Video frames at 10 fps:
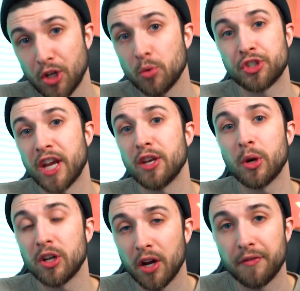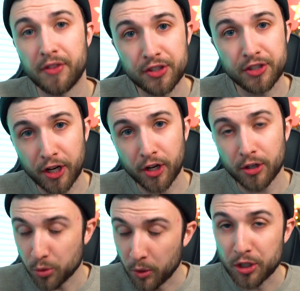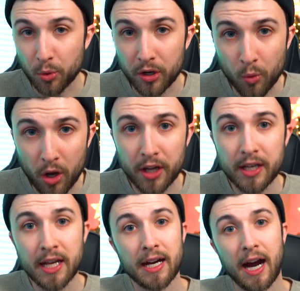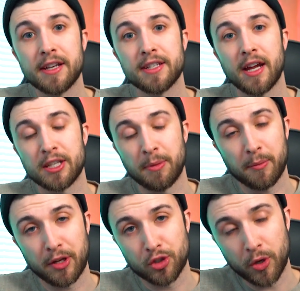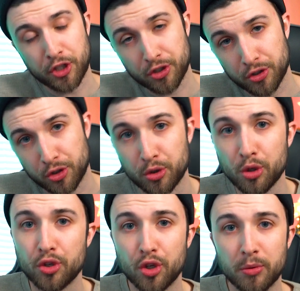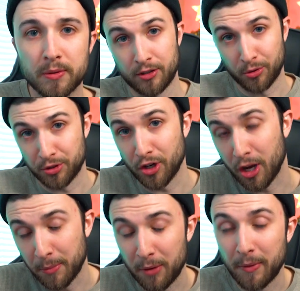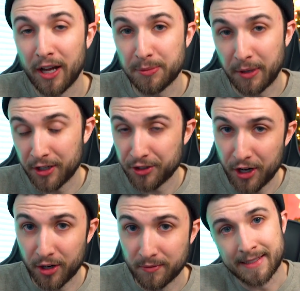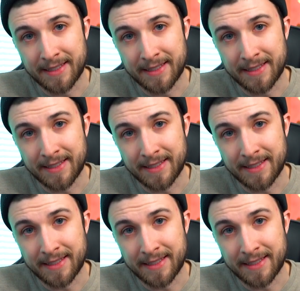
So January of this year, 2021, I decided to make my switch to YouTube. So let's talk about my experience here.